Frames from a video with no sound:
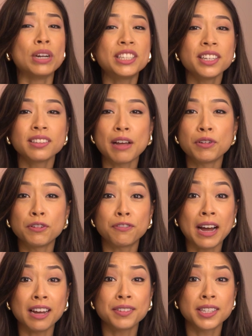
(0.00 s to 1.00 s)
Reaching level
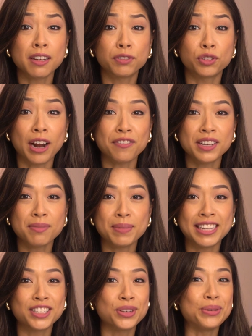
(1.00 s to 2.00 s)
5 self-driving
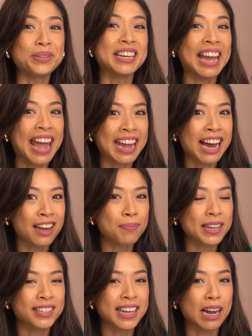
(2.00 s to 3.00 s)
means using
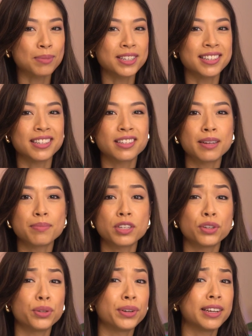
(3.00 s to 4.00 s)
AI-based camera systems,
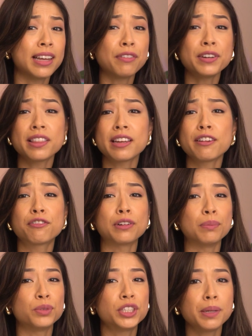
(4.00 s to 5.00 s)
including everything
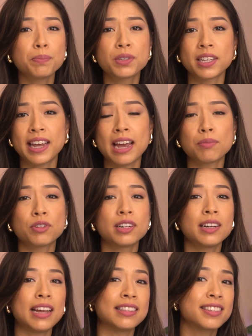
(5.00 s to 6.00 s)
from chip to
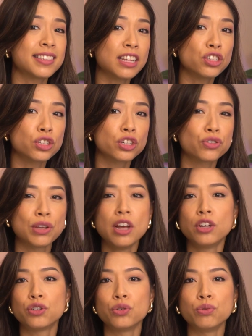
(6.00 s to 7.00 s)
camera and sensors,
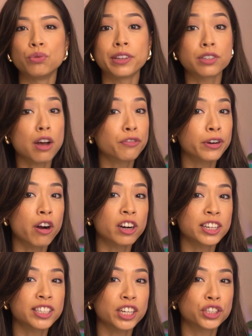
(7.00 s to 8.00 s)
to the software
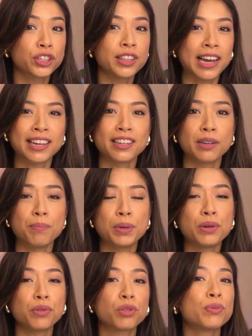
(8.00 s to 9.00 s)
architecture that can
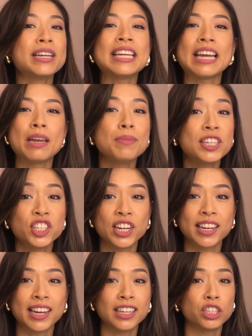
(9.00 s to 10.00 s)
compute 3D
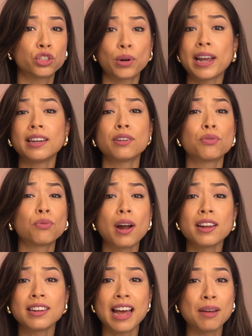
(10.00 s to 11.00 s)
imaging and train and
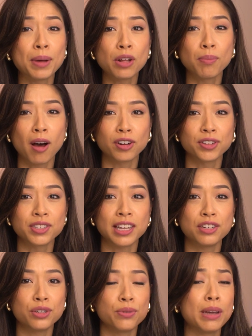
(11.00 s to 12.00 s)
run ML models
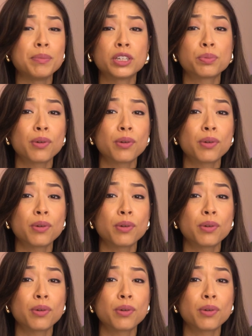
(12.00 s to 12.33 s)
that do image